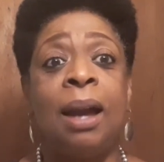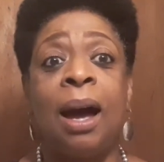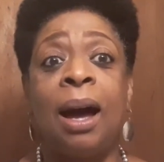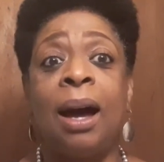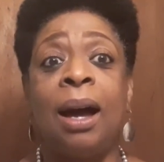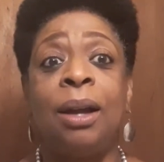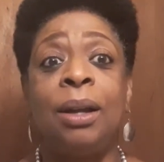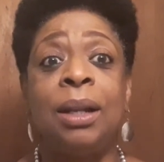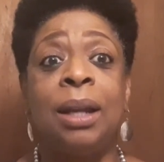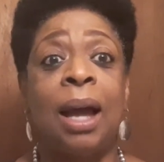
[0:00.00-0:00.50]

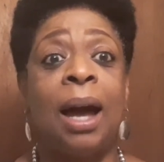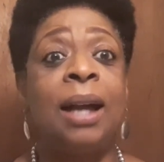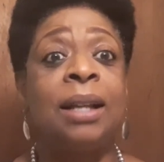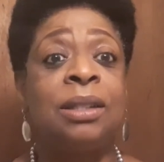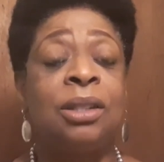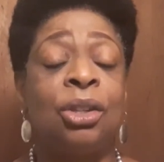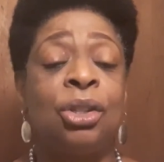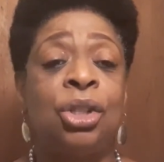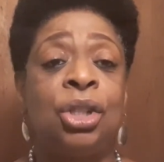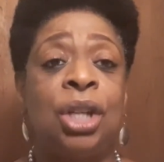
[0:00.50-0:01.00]
I like
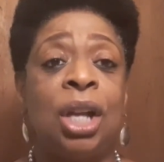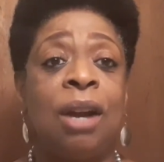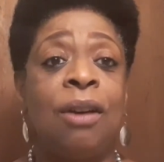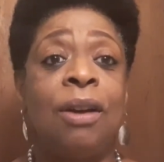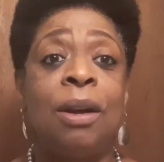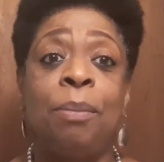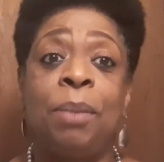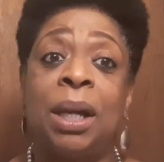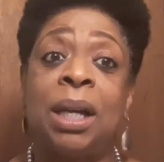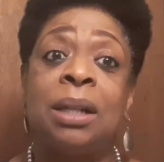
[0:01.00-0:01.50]
to share
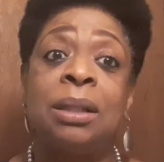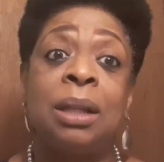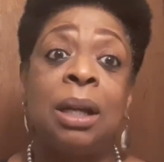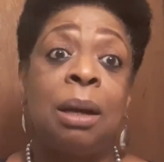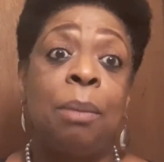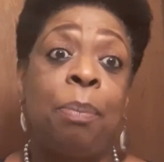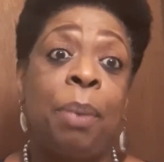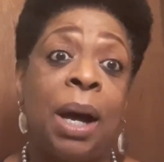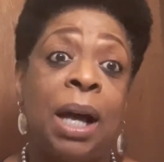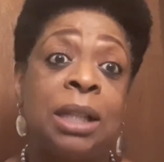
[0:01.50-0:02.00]
it because it
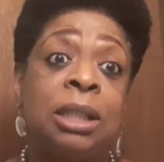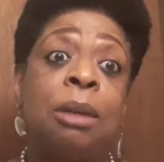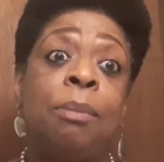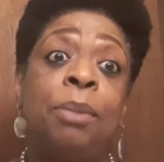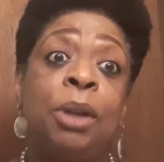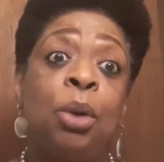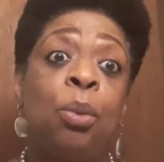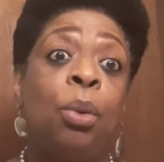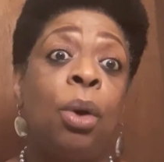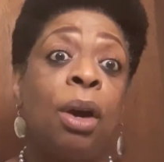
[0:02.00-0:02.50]
could
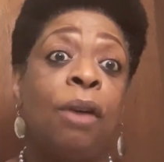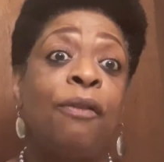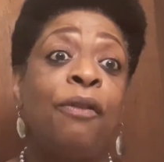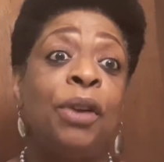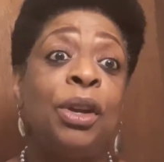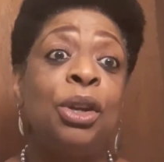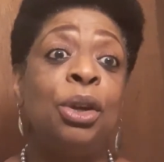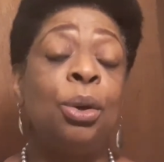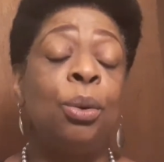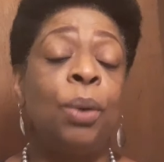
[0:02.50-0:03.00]
possibly work
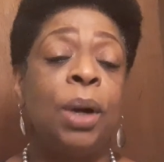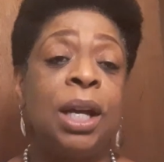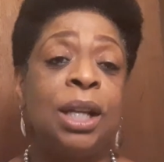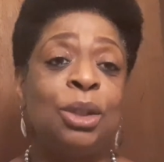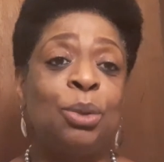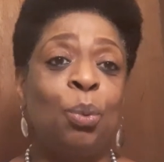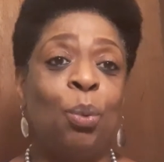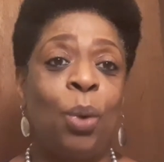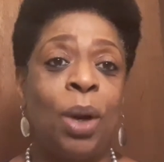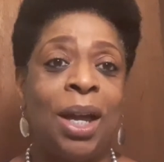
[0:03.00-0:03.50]
for you
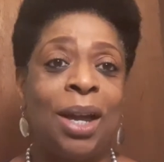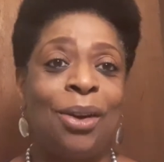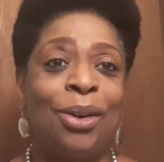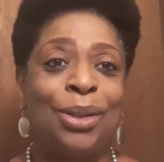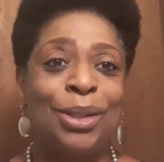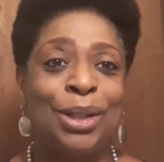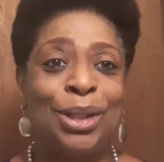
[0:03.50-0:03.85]
as well.